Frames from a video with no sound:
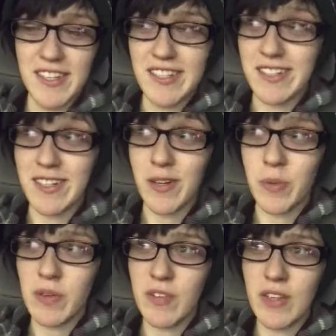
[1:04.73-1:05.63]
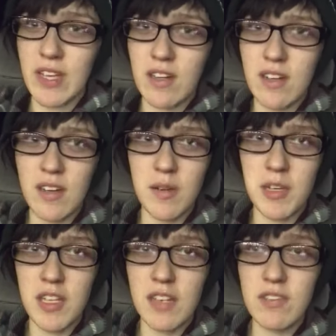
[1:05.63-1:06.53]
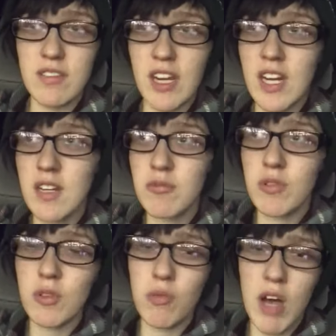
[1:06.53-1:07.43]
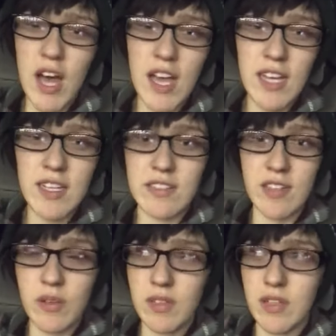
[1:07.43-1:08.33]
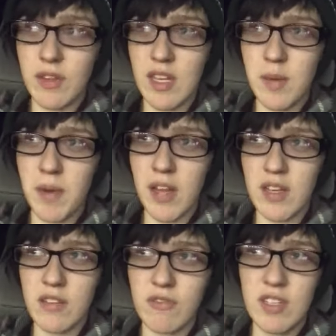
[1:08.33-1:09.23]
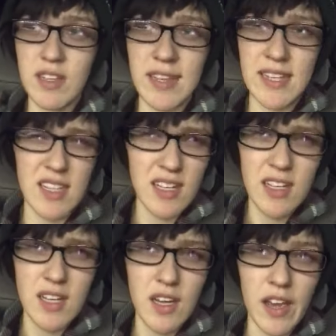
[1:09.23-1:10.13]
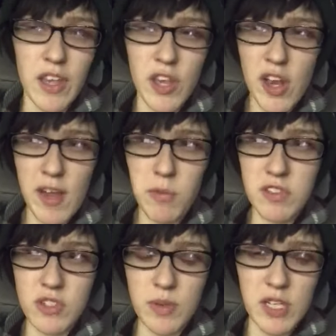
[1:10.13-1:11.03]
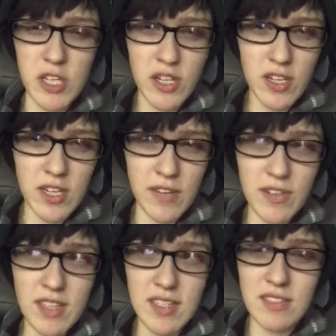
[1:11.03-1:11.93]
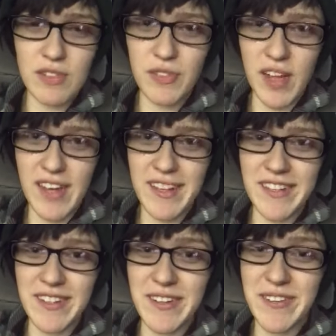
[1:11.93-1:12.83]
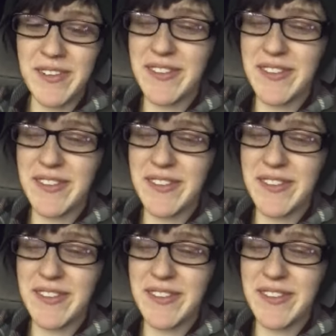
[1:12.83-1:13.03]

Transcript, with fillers: You know, we feel like, oh, my life's terrible. Why? You know, when you think about it and you're really like, I thought I was doing good. Everything's fine, you know?